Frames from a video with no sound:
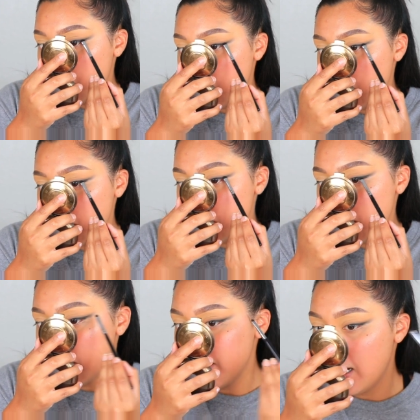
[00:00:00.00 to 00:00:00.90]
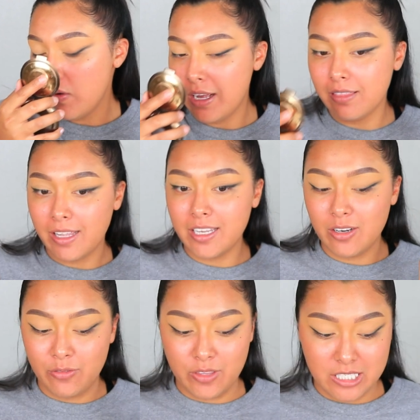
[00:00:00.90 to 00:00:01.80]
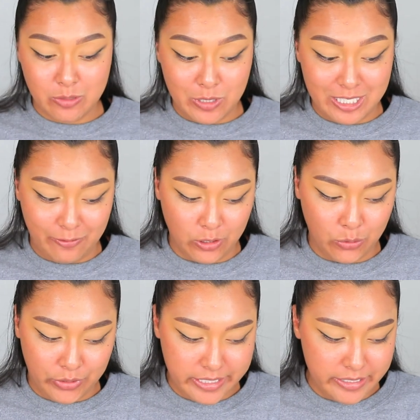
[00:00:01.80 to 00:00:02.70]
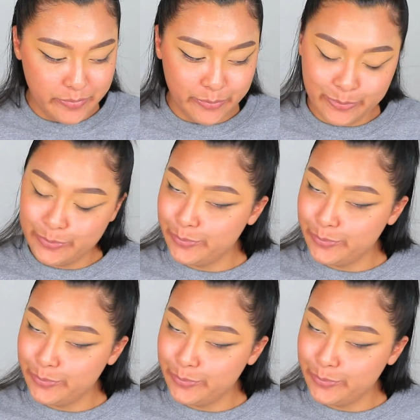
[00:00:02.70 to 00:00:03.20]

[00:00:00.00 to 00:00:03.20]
But now I like it for this specific reason.